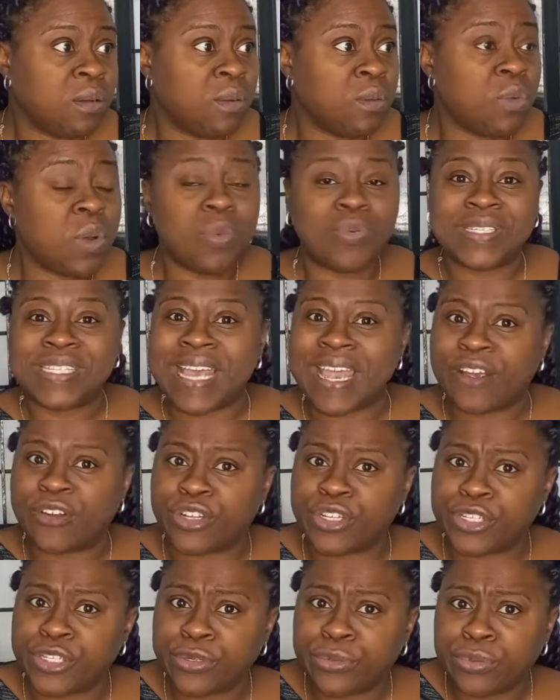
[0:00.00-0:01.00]
What was Hare to
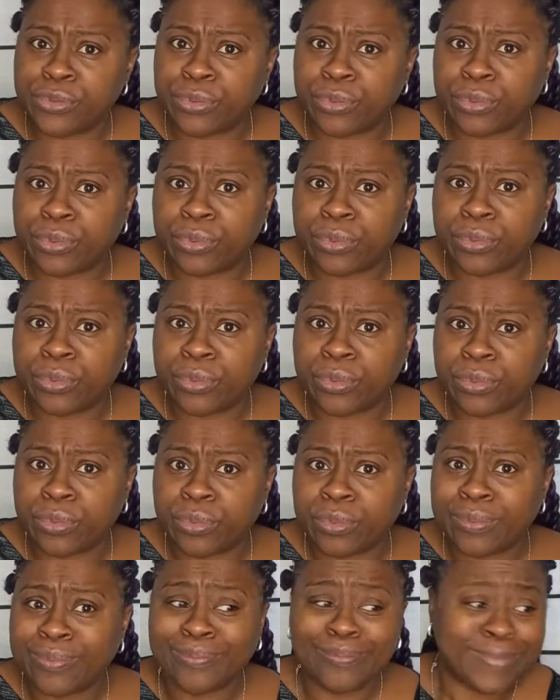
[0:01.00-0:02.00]
do?
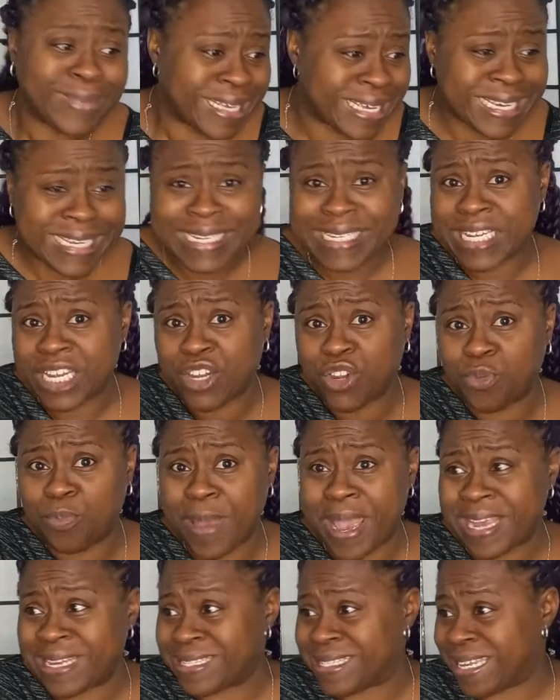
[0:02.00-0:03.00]
Continue
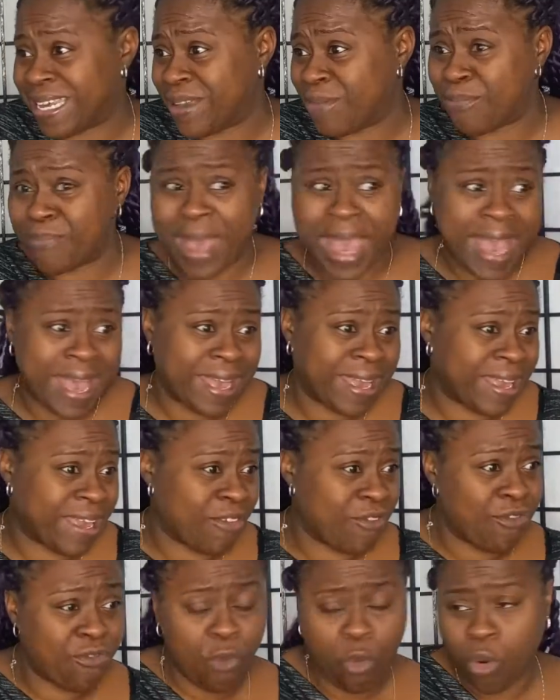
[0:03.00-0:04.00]
pacing back
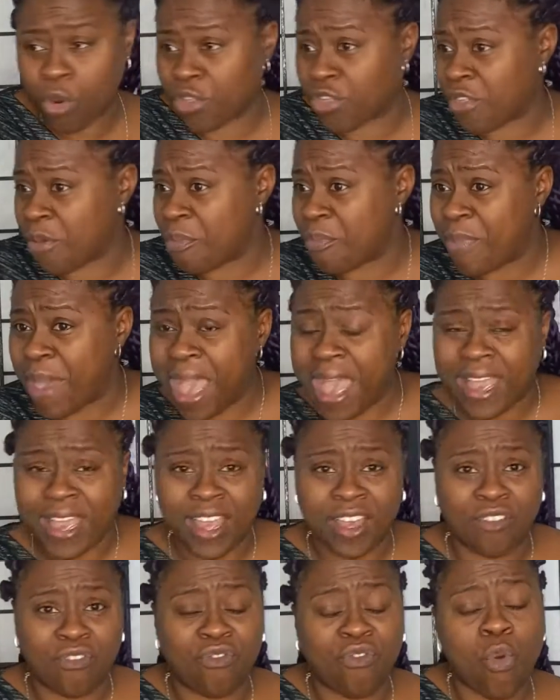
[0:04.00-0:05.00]
and forth and back
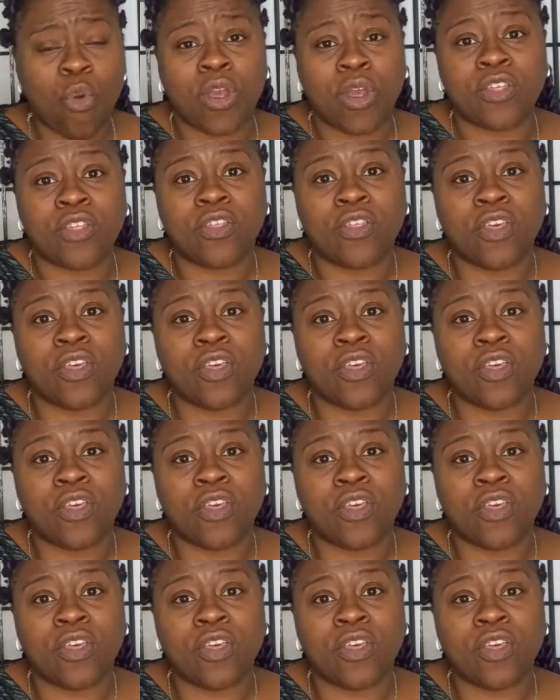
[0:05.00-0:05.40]
and forth.